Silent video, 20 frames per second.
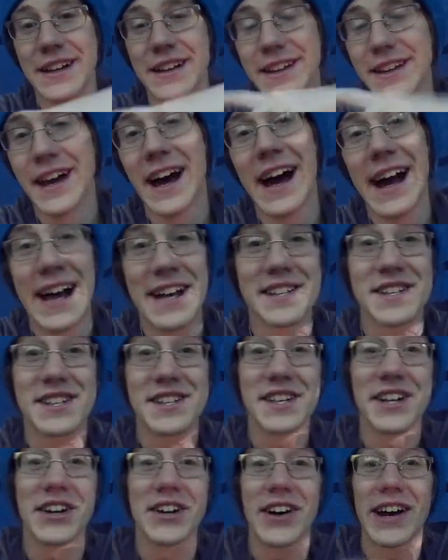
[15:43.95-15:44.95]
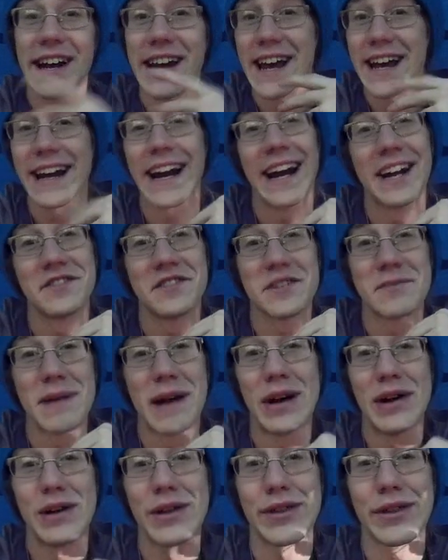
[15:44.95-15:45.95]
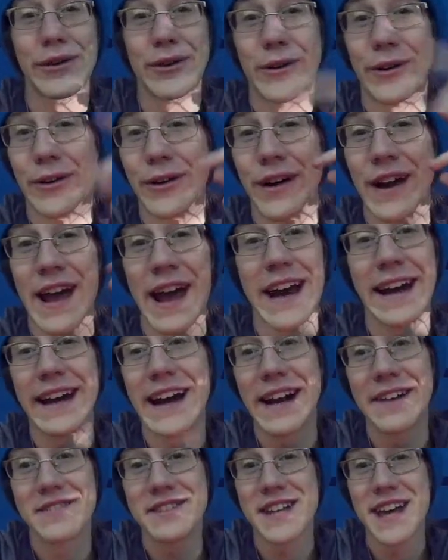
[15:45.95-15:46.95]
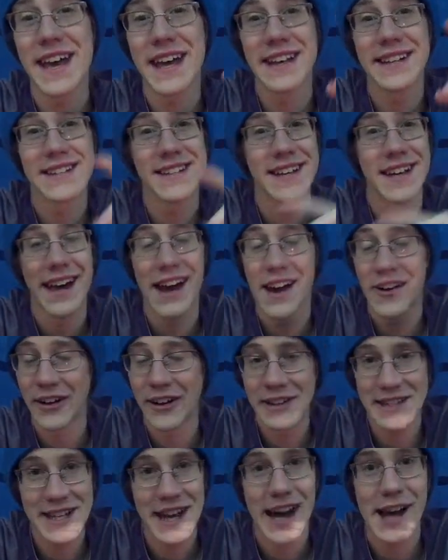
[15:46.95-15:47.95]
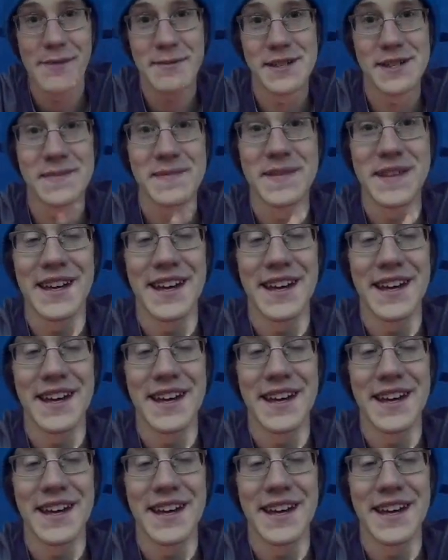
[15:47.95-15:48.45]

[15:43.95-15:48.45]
the guy has a cigarette hanging out of his mouth or hanging out of his hand at all times.